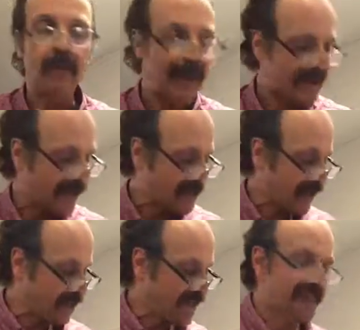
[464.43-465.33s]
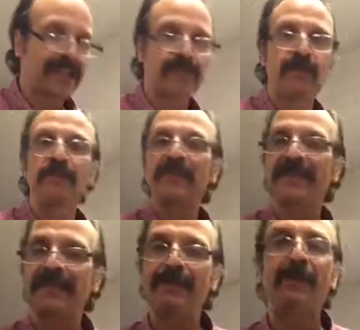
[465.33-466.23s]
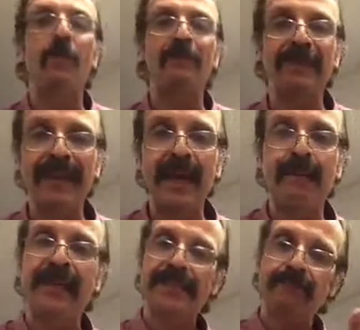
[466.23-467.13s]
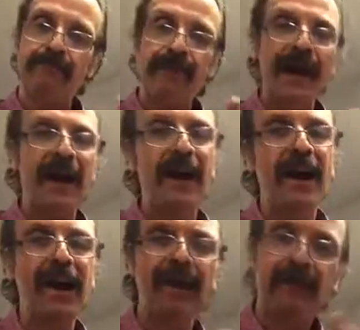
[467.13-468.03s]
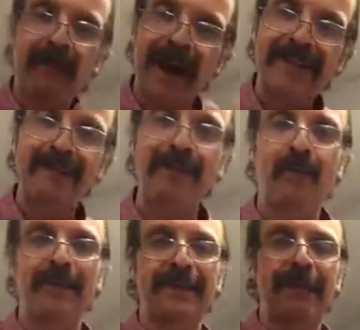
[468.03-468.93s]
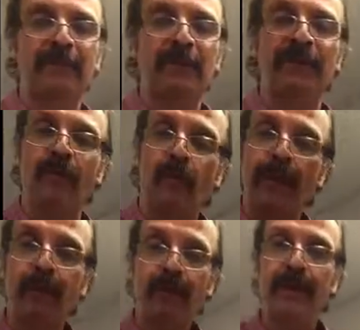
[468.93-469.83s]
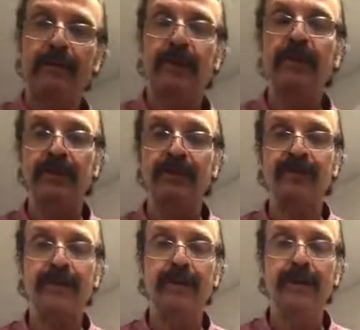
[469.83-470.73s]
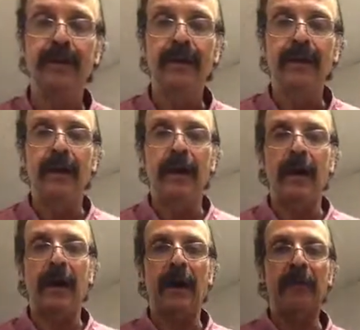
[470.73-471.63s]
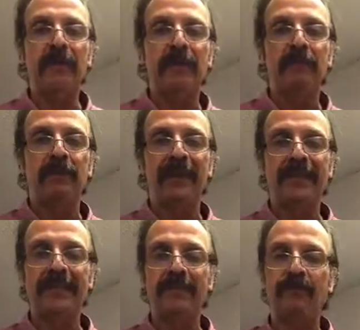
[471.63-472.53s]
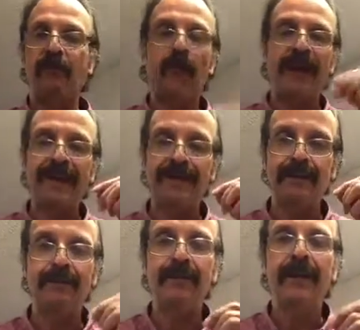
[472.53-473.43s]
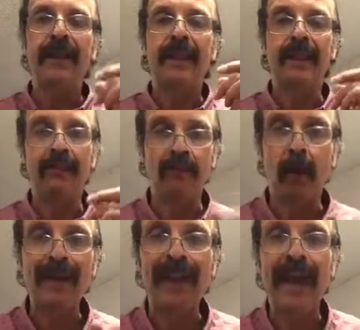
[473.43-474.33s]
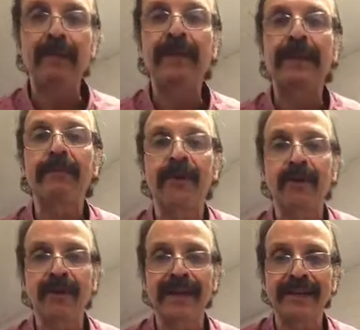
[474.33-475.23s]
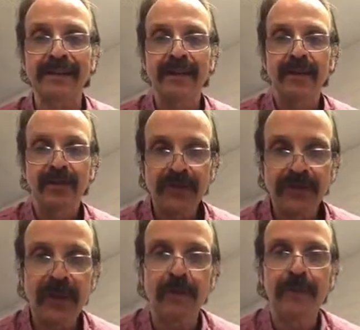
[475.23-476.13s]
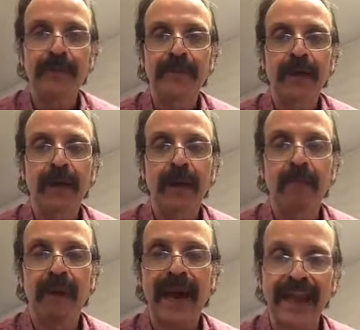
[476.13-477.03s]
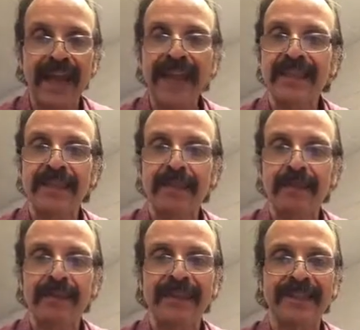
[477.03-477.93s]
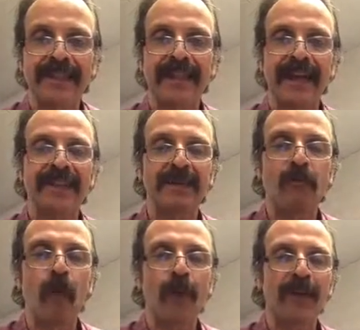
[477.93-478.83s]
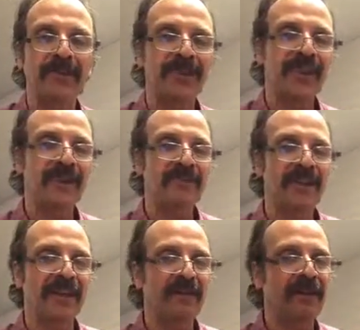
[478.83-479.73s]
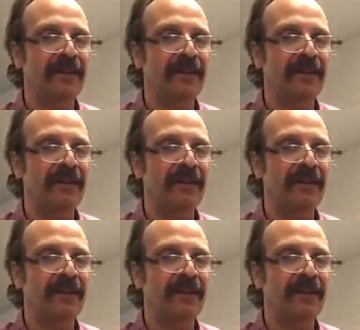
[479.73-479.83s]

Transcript: Oh, and actually it's a teaspoon, but since I make one big heaping, it's about approximately 1 tablespoon. If you want more peanut butter, do so. But like I said before, I don't normally like peanut butter cookies, so, but I like this because it's nice and warm, and also kind of gives you that